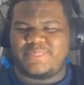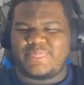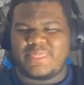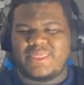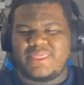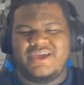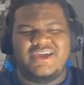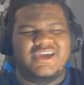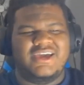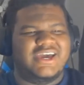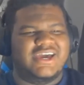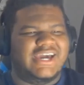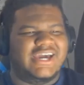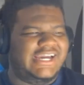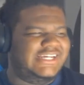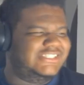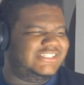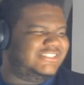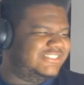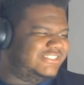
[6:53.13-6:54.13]

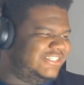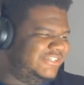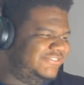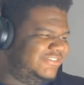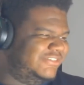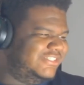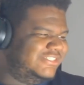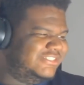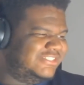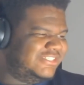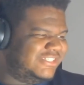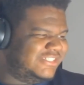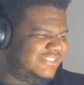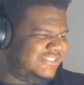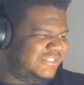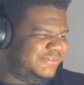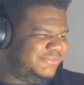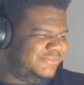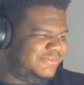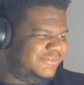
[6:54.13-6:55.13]
hey, he just he really just took a
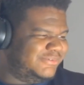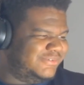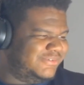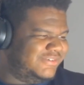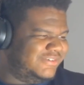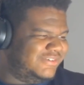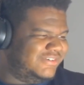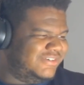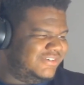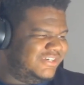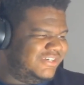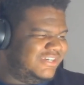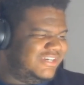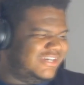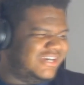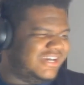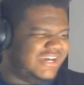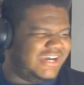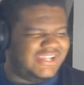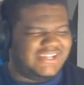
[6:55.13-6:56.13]
dump on the dog.
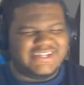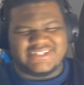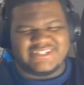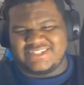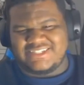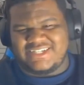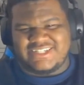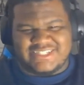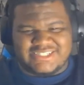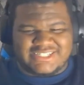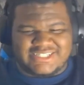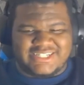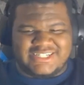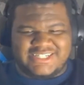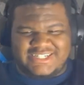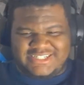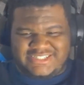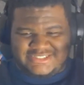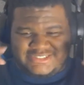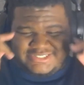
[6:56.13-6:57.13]
Hey, I like I like that
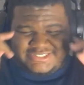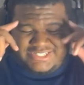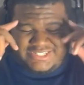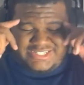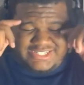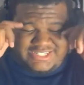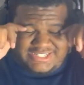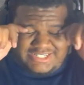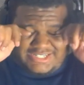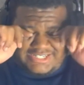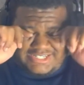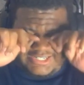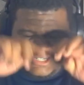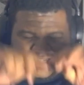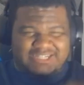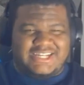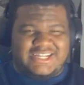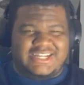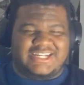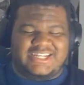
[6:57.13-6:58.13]
last uh,
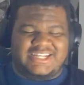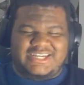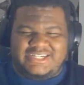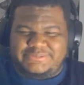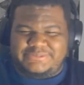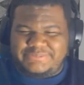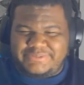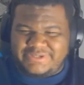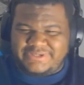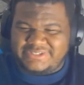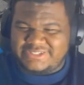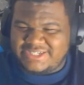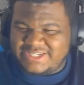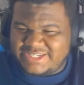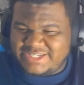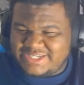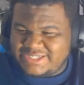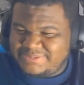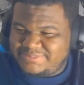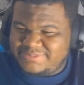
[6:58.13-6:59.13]
that last part that
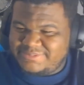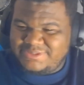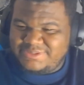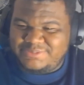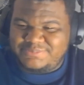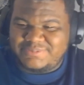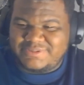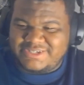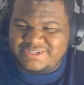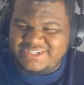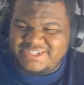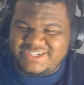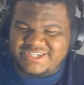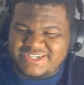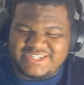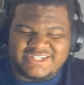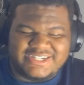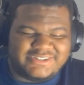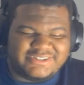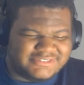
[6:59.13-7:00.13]
last little part he
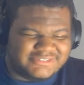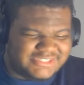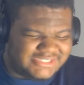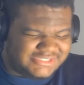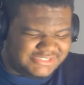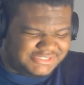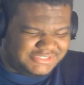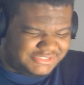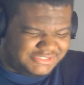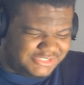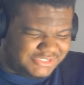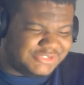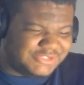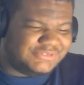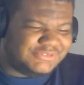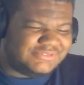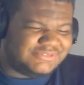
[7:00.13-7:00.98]
had. That was actually dope.